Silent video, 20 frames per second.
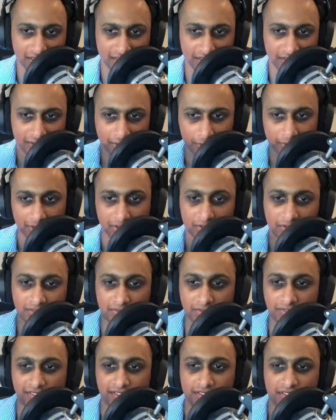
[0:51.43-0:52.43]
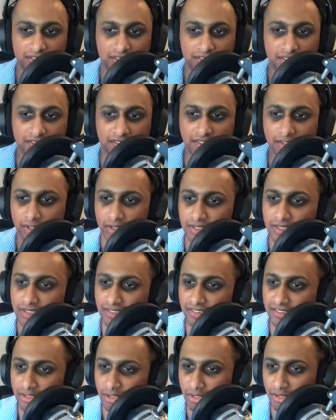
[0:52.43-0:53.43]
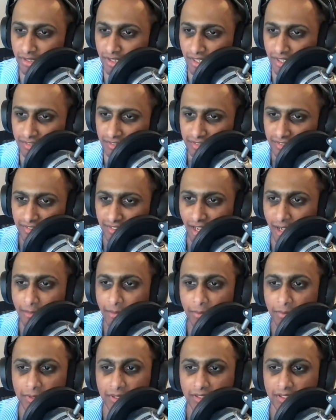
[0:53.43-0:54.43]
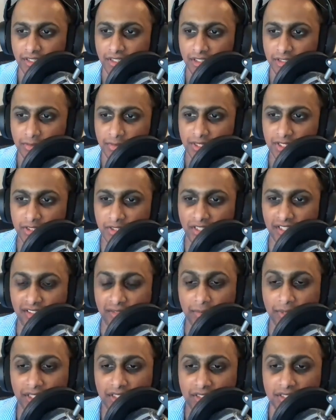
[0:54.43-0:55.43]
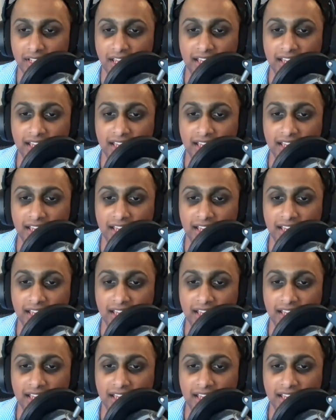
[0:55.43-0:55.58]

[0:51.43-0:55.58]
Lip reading: So Bitcoin's resiliency is only as strong as its capability to be transmitted